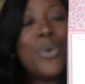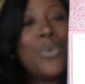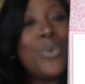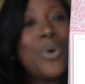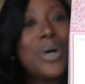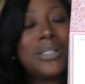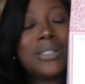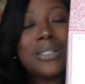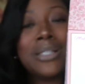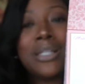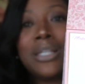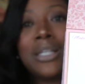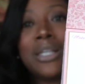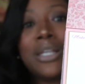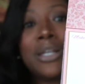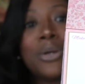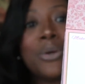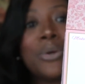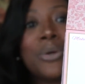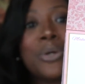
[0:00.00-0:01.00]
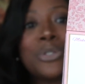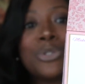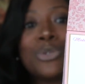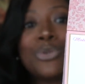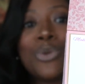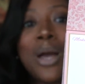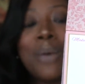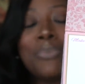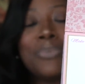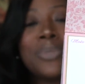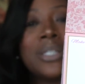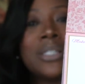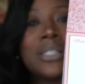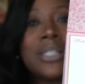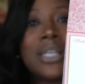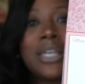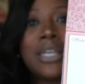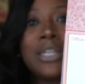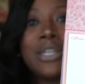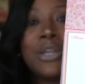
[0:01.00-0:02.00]
Once again, girls, drop
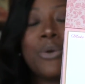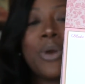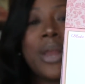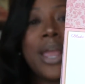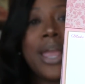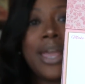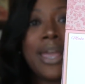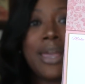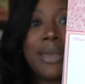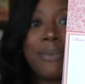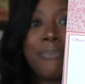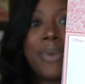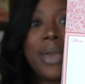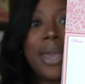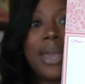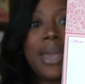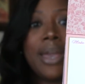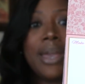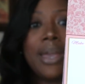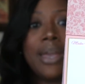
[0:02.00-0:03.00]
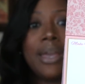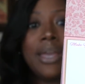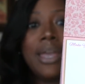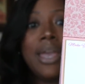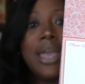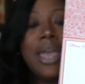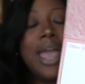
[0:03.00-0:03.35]
this in your handbag